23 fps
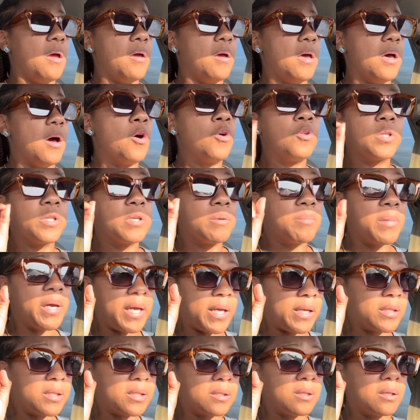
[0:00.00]
Only
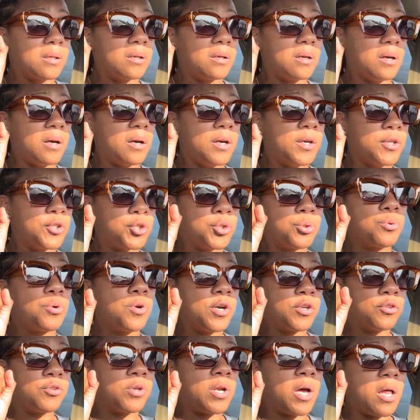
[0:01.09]
makes a
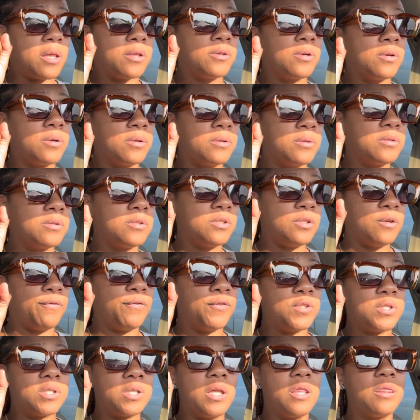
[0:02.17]
$200
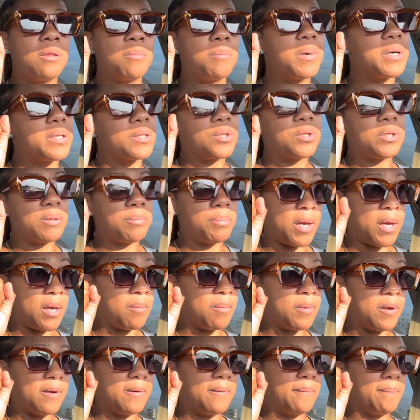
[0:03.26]
difference in the monthly
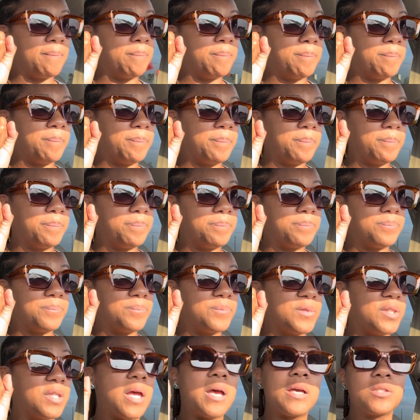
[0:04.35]
payment.
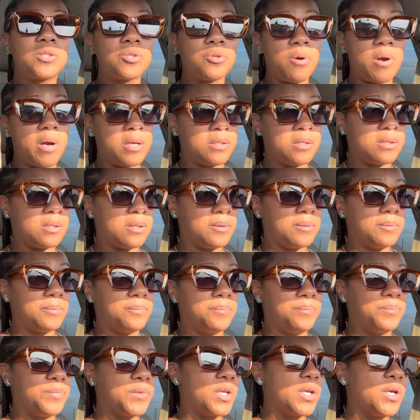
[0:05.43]
That's crazy.
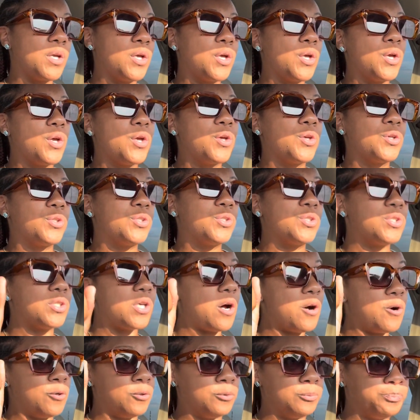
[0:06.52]
So